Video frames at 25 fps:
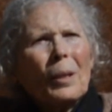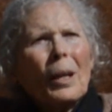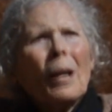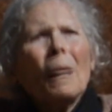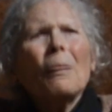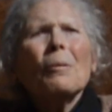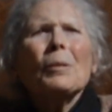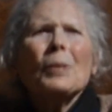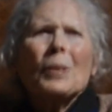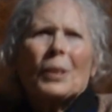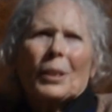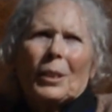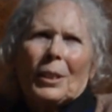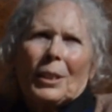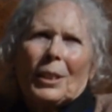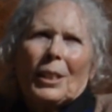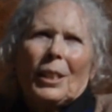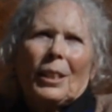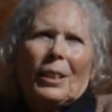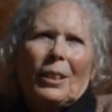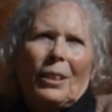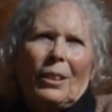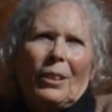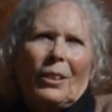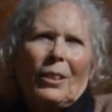I was a
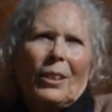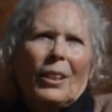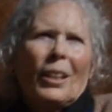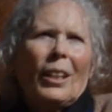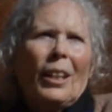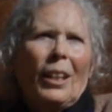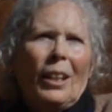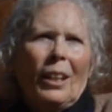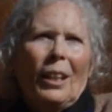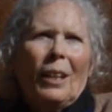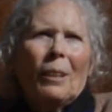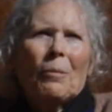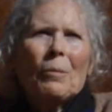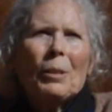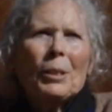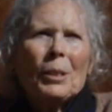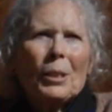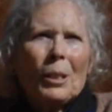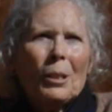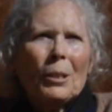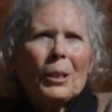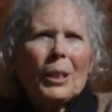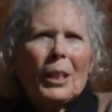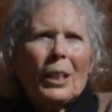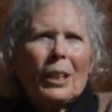seeker. Yeah, I was
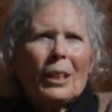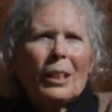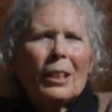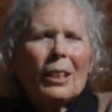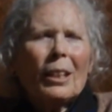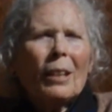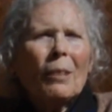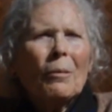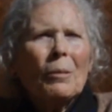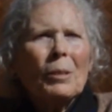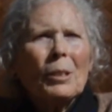looking